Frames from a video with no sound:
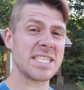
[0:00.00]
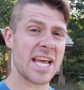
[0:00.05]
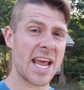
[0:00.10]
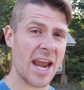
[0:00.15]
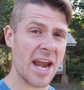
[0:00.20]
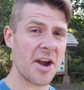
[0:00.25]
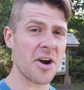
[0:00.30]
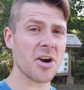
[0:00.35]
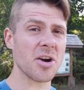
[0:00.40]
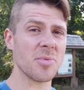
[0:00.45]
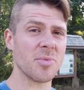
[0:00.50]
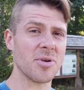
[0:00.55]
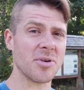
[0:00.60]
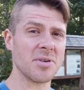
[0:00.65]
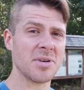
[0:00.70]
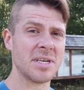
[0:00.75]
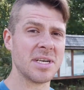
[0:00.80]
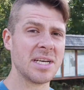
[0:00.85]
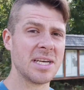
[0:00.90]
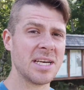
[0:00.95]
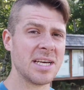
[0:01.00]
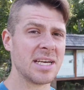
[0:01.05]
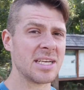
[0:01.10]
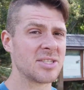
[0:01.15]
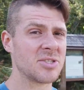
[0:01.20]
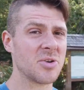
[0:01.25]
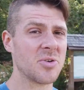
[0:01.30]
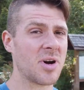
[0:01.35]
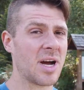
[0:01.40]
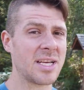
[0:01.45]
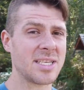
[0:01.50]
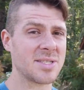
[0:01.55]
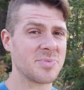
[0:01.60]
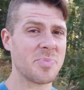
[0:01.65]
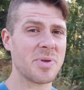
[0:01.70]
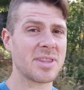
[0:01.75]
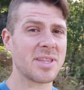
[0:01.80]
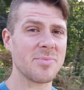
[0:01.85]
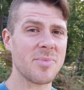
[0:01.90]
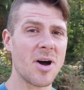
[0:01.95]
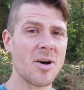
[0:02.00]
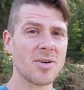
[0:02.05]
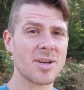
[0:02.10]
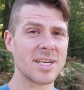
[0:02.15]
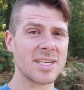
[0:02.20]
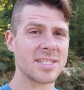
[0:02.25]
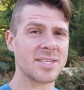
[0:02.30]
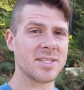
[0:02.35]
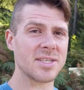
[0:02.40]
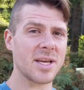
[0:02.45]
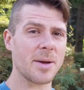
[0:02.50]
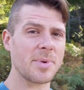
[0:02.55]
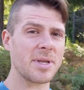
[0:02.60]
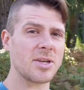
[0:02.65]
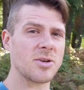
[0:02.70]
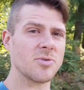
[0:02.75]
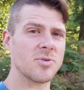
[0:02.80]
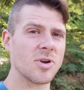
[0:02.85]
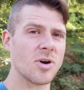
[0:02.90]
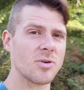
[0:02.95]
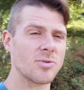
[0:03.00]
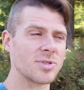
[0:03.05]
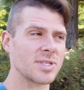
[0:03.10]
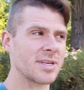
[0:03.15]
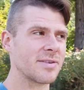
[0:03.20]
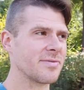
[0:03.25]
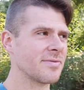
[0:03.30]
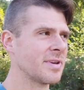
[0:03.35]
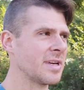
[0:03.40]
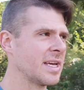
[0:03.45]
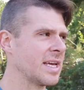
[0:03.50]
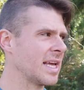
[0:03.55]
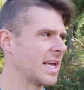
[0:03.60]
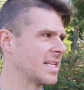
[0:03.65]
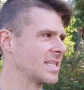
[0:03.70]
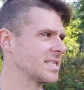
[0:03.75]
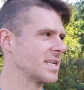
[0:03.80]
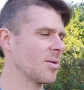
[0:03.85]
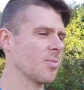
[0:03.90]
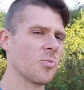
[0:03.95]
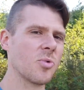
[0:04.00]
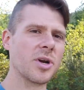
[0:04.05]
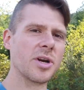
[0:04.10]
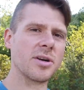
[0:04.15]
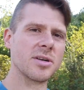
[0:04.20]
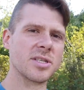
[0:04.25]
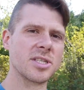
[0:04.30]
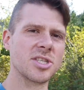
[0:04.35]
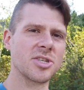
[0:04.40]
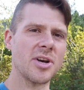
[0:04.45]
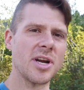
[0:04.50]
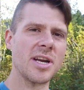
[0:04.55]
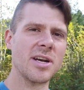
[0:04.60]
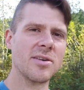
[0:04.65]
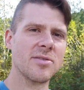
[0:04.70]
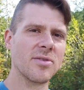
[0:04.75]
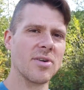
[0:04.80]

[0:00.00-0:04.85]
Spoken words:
terrible. So I spit them out because, I mean, who knows if it's some weird strain or